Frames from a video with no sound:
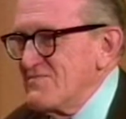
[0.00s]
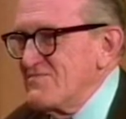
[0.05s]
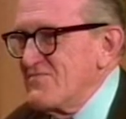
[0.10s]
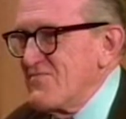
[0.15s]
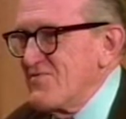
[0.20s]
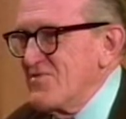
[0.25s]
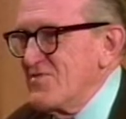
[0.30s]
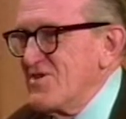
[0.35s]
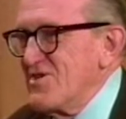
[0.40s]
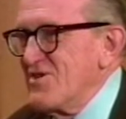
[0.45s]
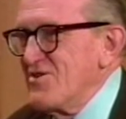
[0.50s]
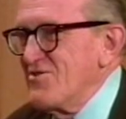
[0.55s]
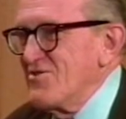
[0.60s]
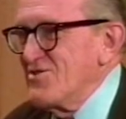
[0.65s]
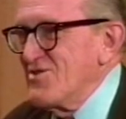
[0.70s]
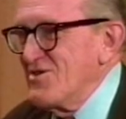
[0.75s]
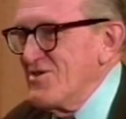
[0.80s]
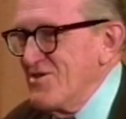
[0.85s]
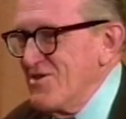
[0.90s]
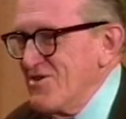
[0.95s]
for
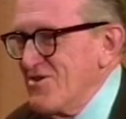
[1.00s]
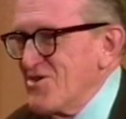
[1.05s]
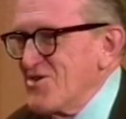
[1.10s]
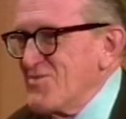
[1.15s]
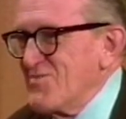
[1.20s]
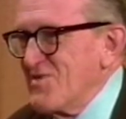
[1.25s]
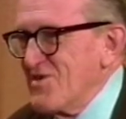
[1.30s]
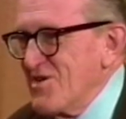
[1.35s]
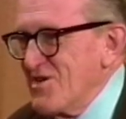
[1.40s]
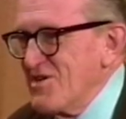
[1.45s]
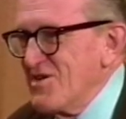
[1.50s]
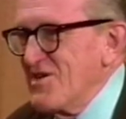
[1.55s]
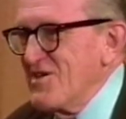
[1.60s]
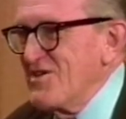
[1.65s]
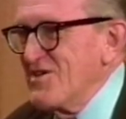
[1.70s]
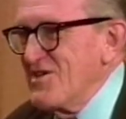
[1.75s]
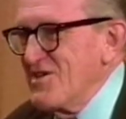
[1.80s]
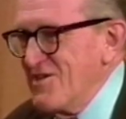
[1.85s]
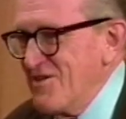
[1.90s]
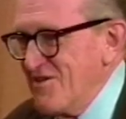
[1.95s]
years and years, beginning
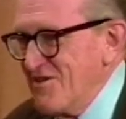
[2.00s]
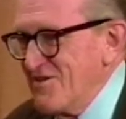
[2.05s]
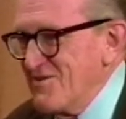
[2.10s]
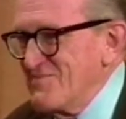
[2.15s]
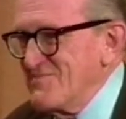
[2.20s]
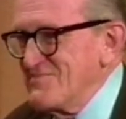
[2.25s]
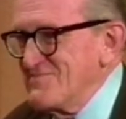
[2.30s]
in India,